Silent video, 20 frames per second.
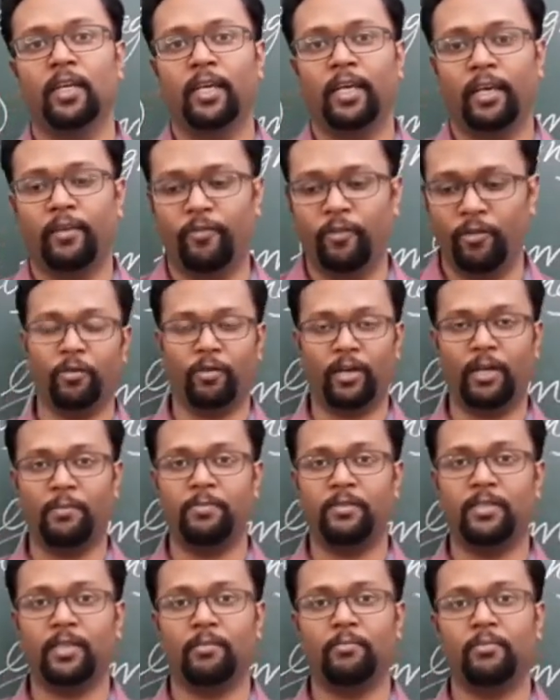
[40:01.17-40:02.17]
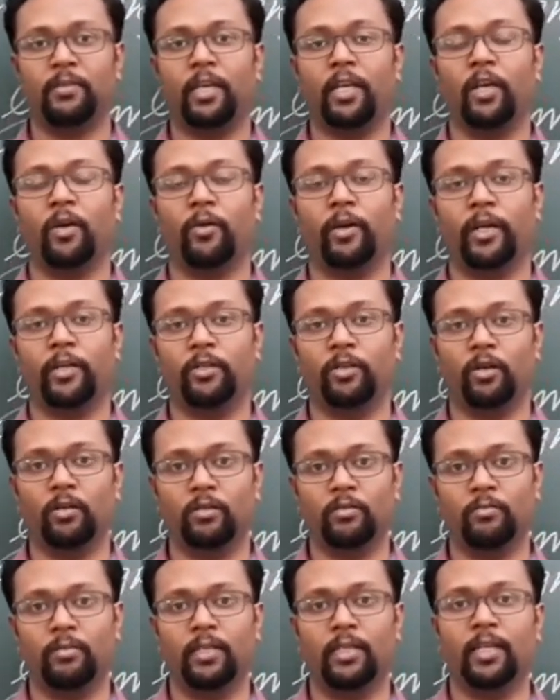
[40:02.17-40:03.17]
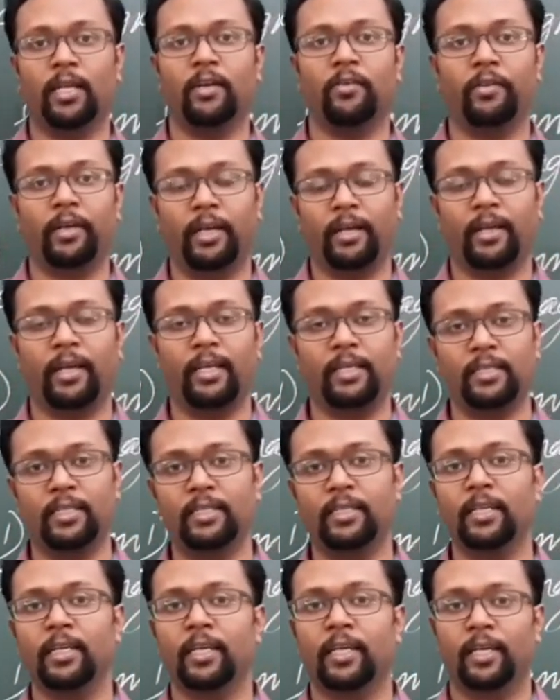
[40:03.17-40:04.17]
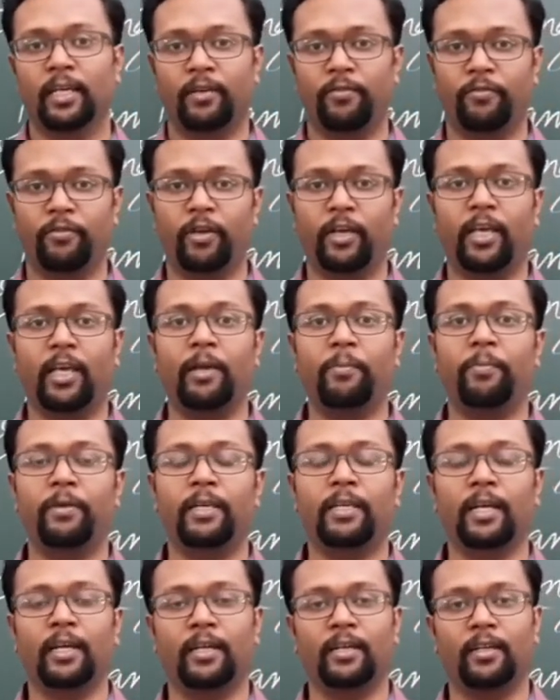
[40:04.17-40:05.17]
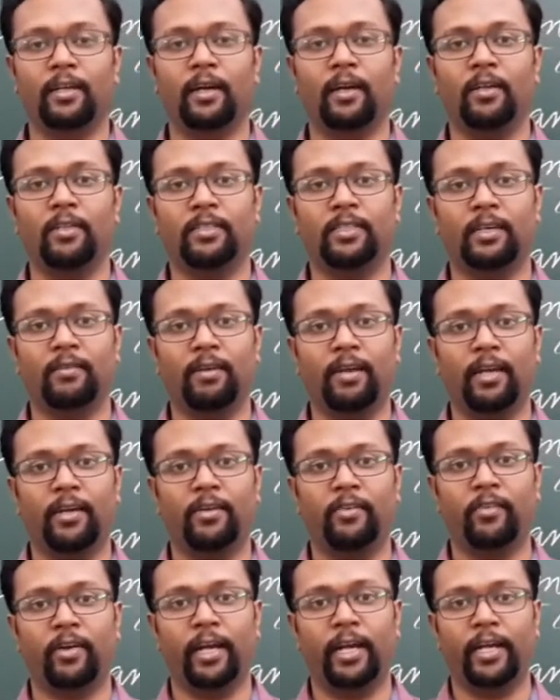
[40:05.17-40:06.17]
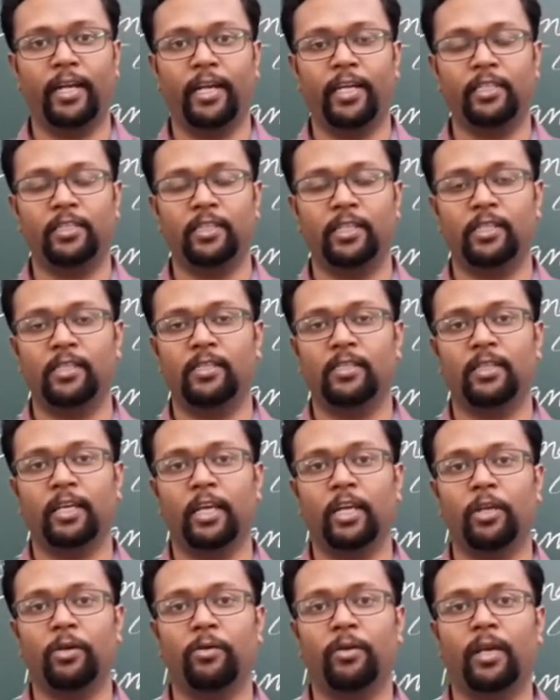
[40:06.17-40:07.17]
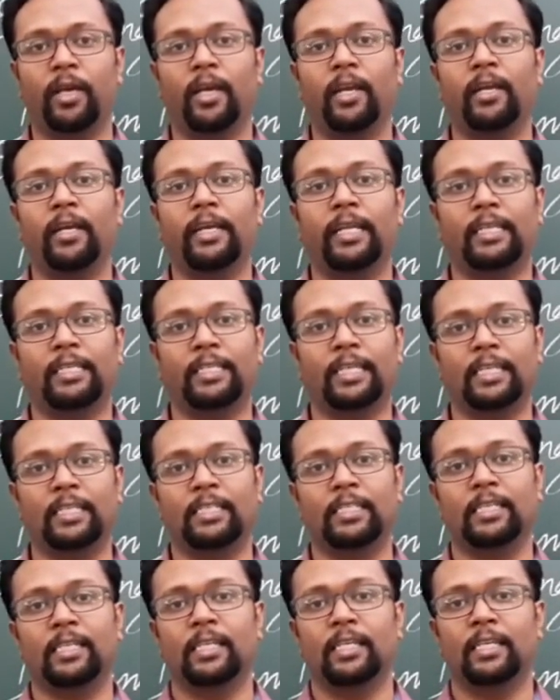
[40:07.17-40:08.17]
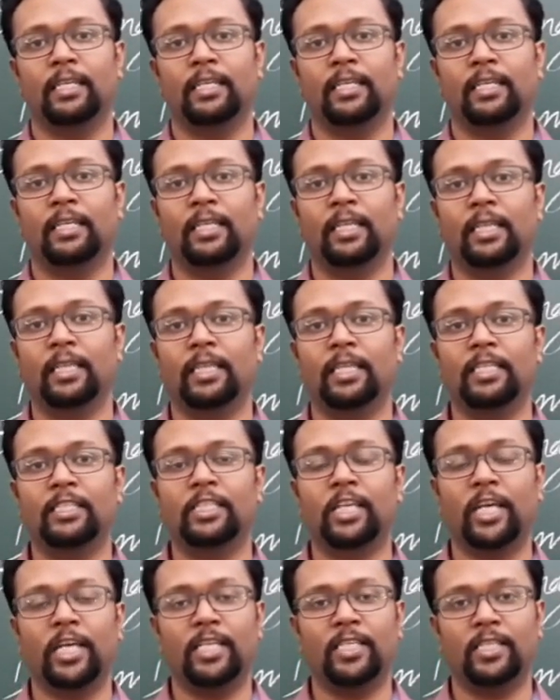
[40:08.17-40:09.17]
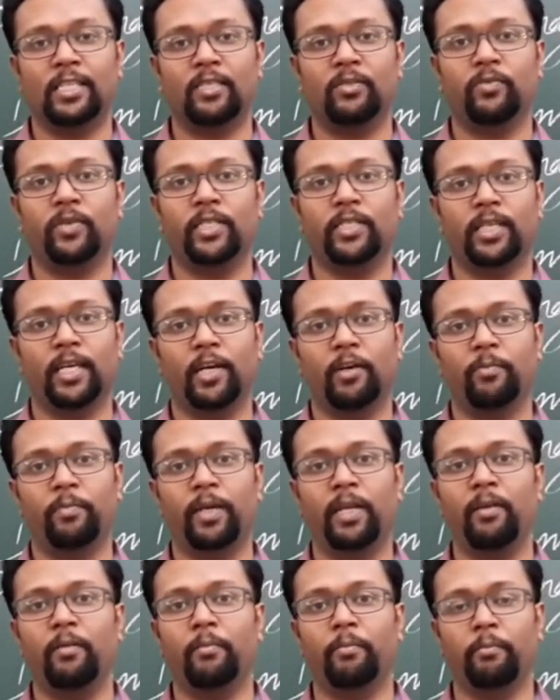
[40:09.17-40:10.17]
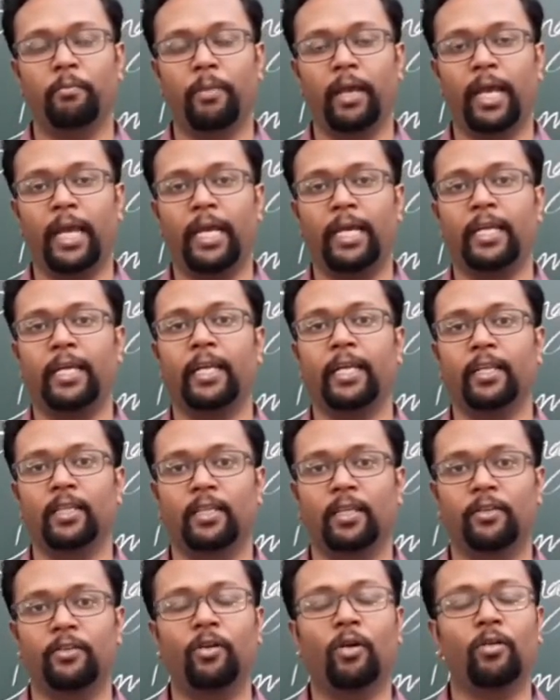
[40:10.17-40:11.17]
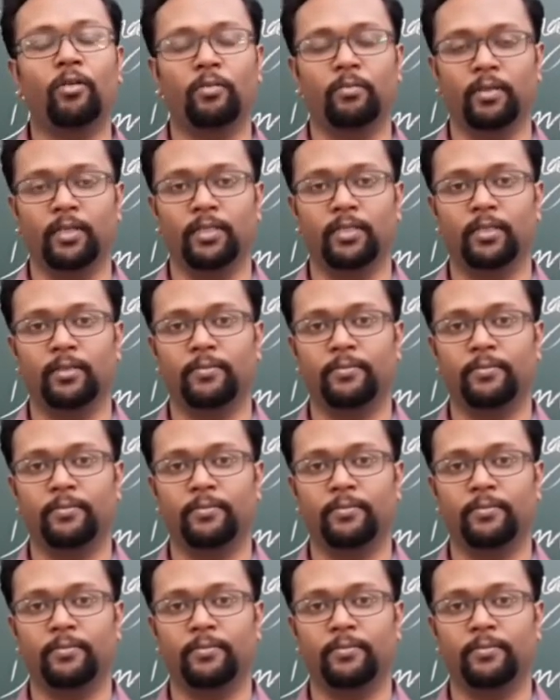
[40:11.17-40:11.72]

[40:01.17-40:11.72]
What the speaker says: If you rub something on a document and rewrite it, if you keep it under ultraviolet radiations, then you can detect the changes which have been made in the document.